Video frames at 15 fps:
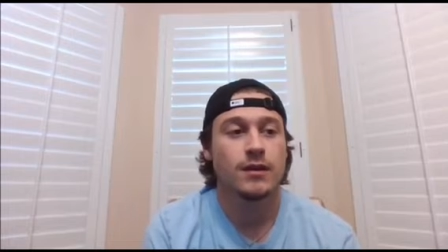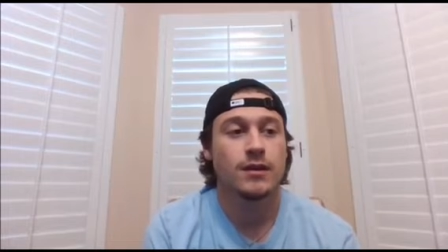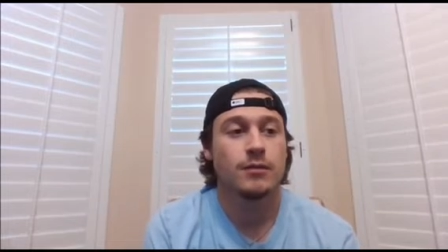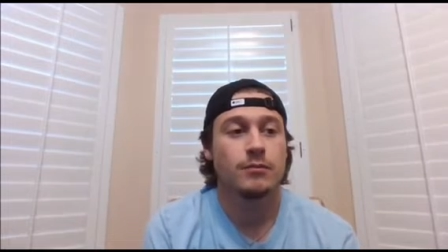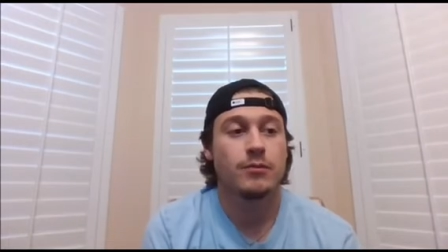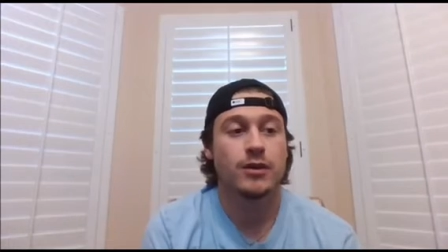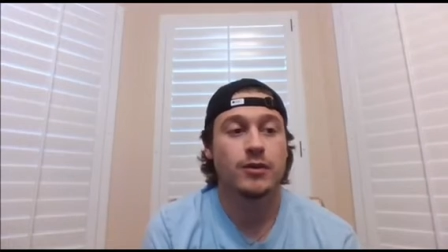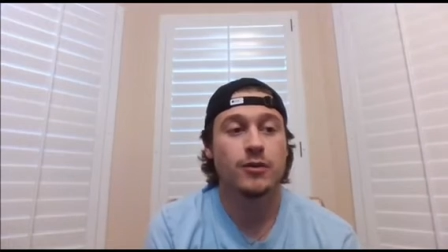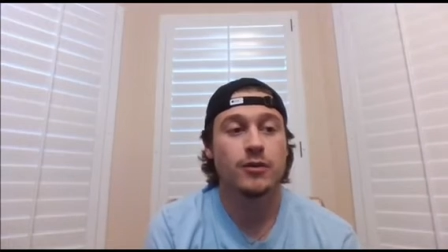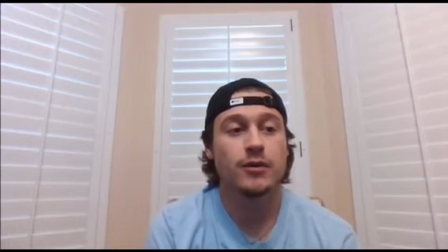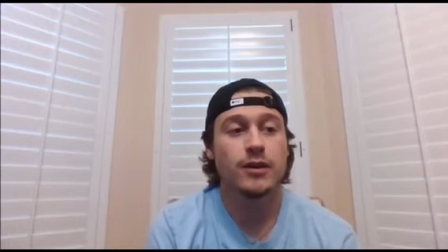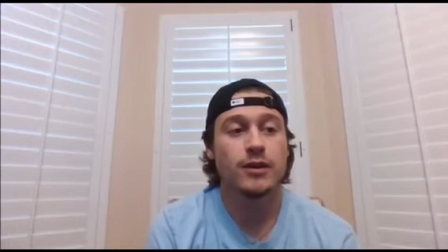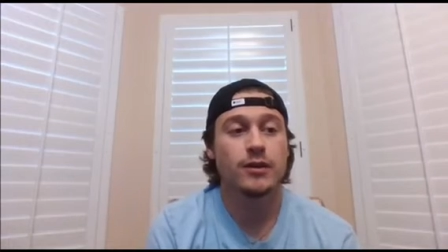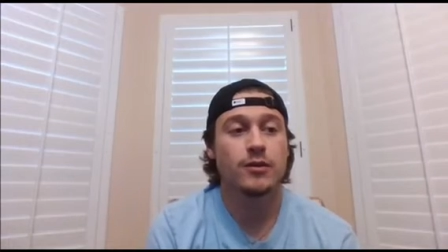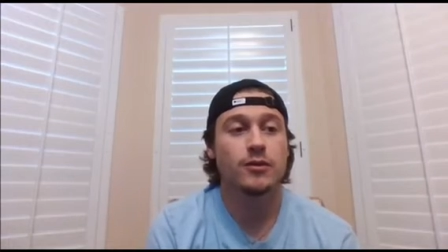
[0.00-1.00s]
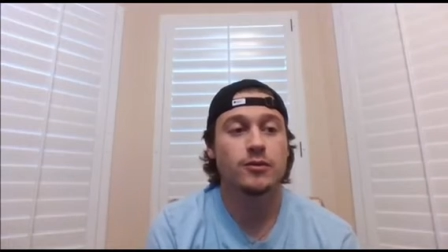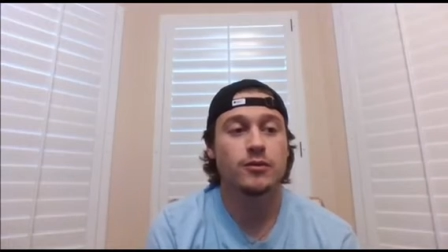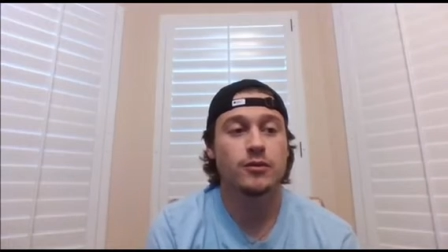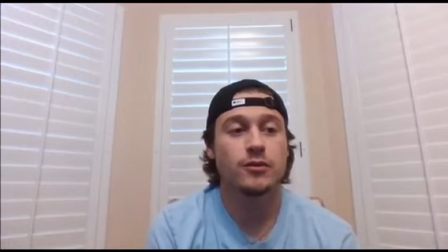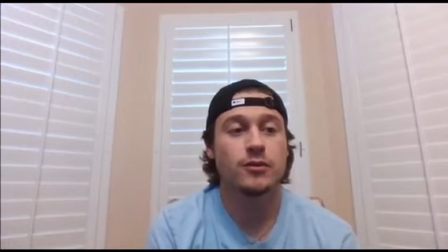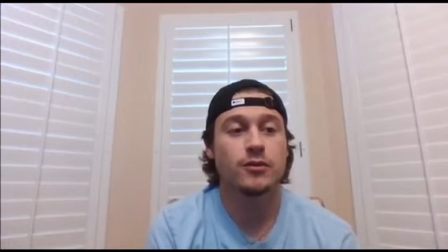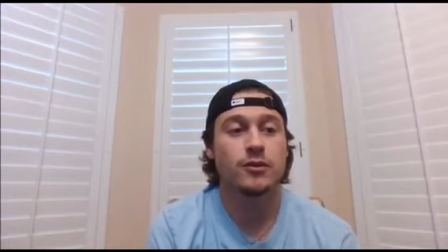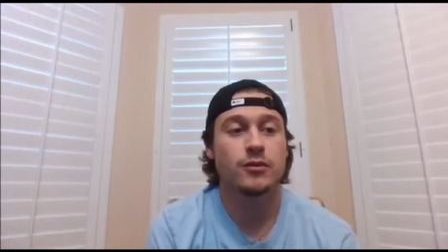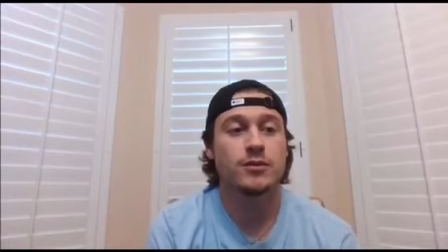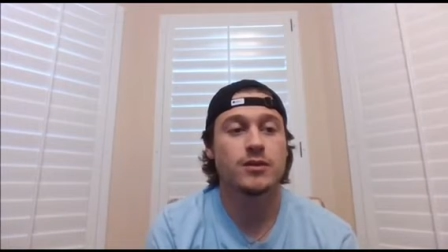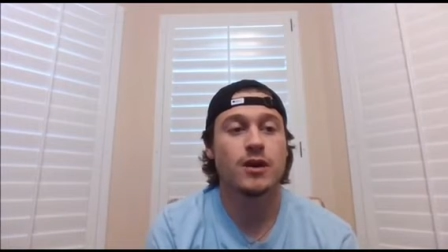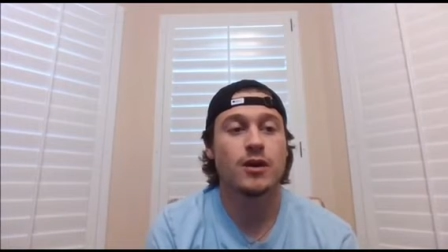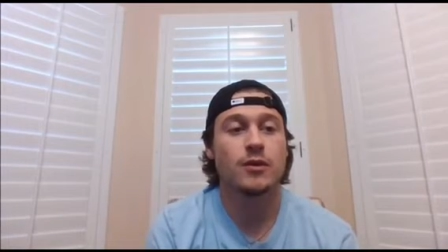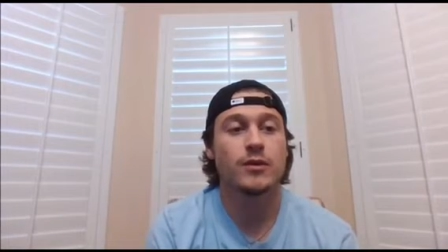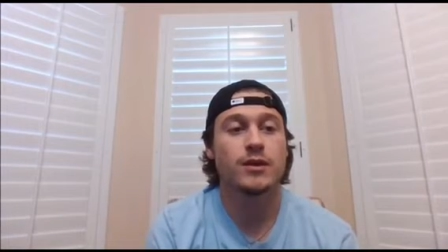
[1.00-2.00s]
Minority cultural groups
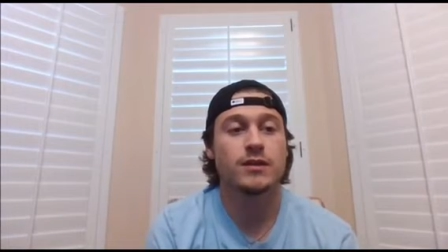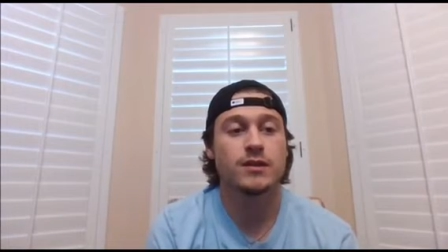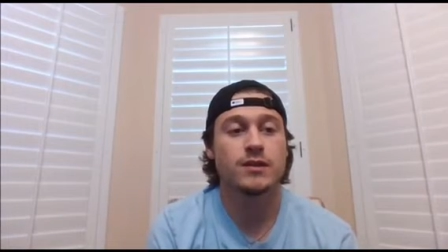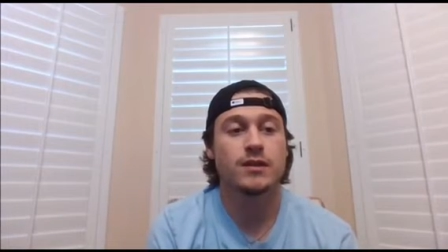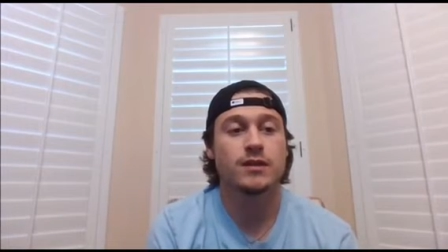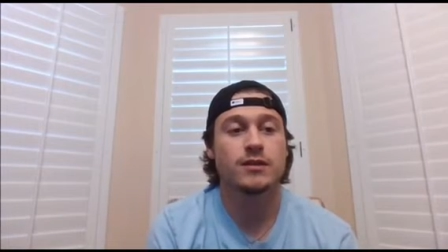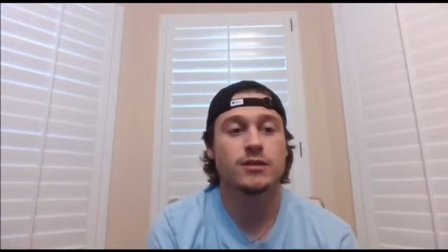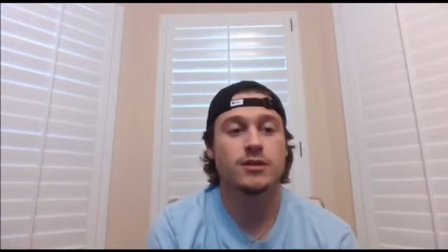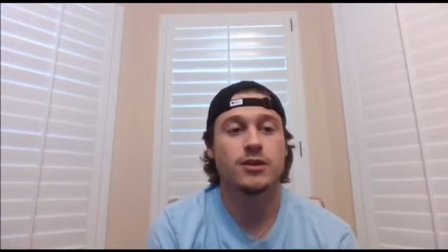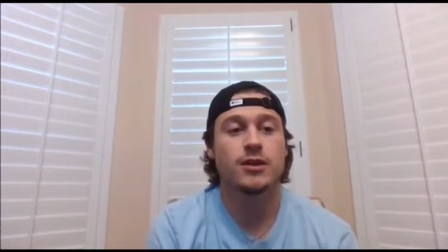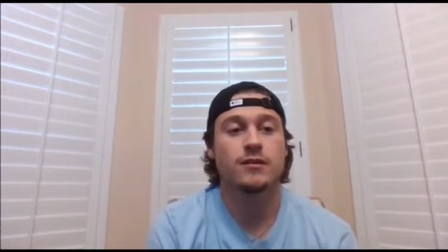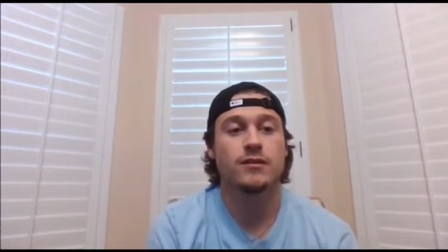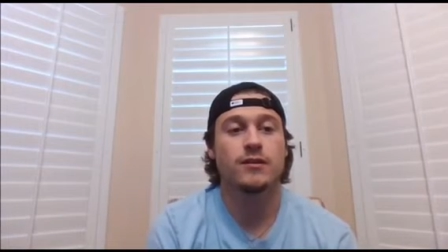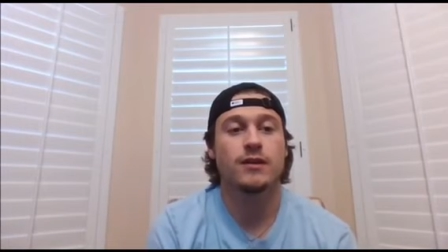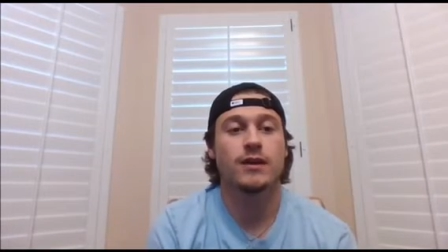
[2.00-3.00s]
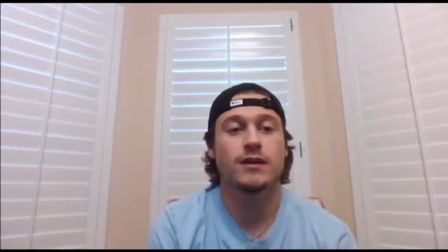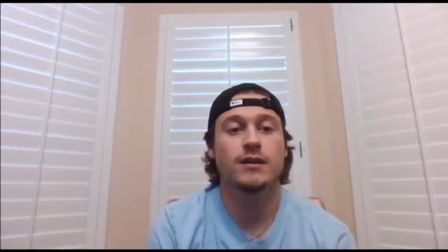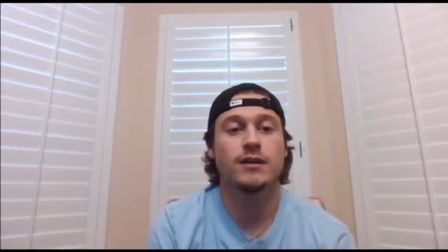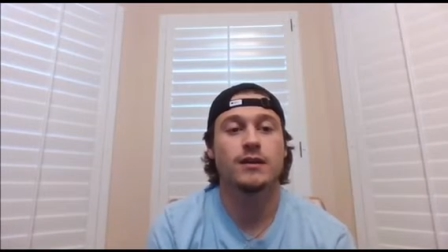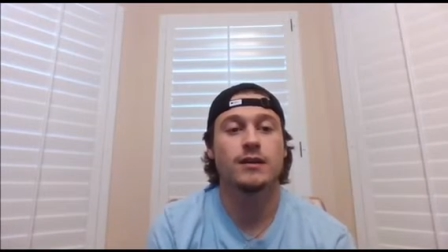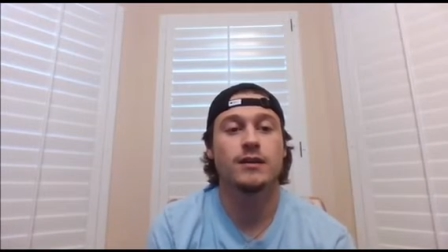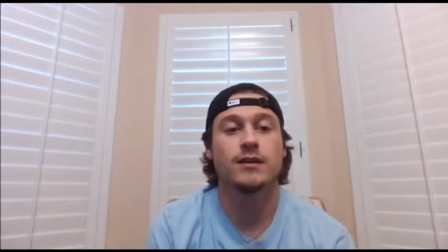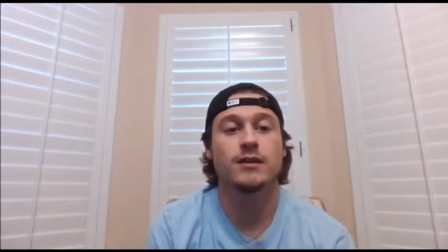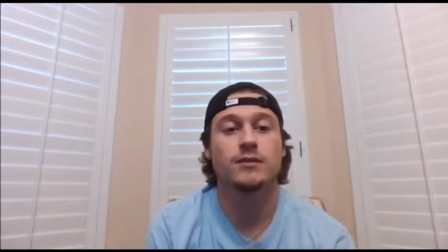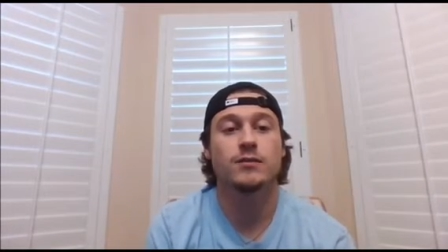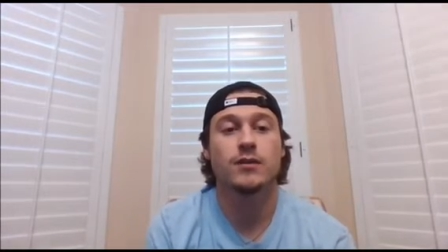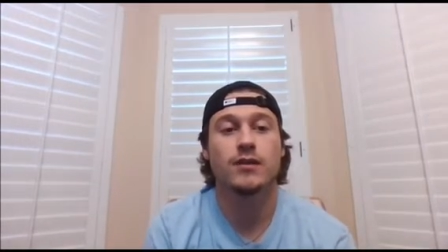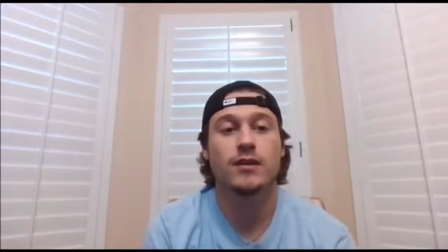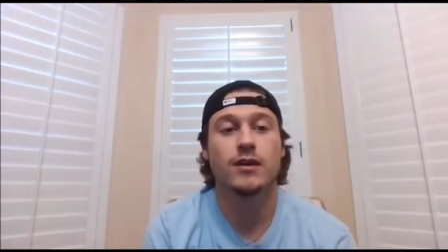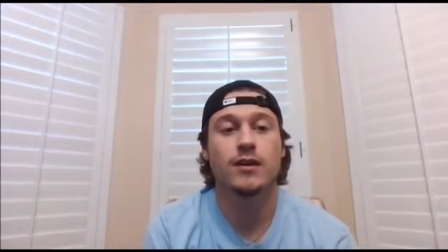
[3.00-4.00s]
always seek to share their identities
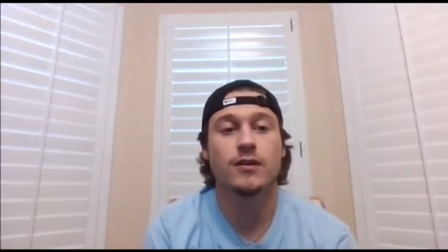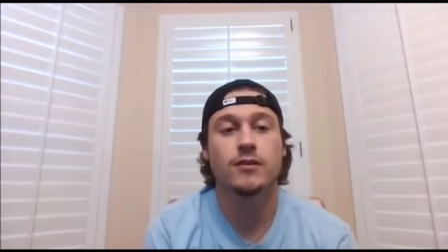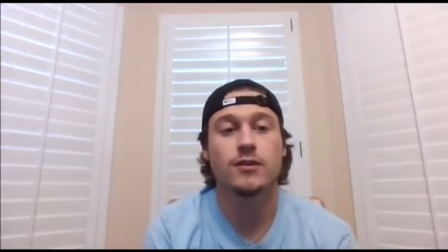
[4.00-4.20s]
with other